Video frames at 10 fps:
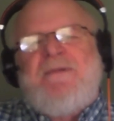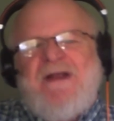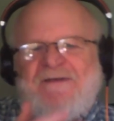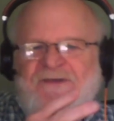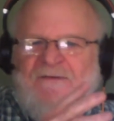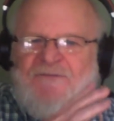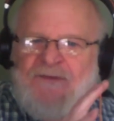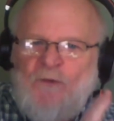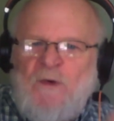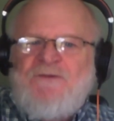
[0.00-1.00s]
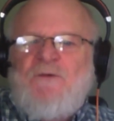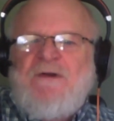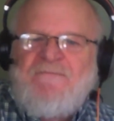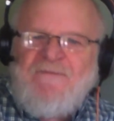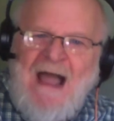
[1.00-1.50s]
but as of the
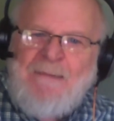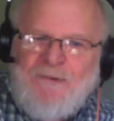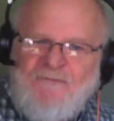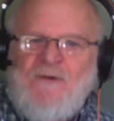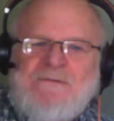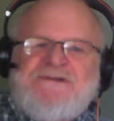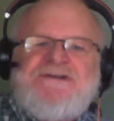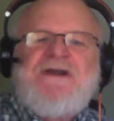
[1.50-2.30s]
2025 performance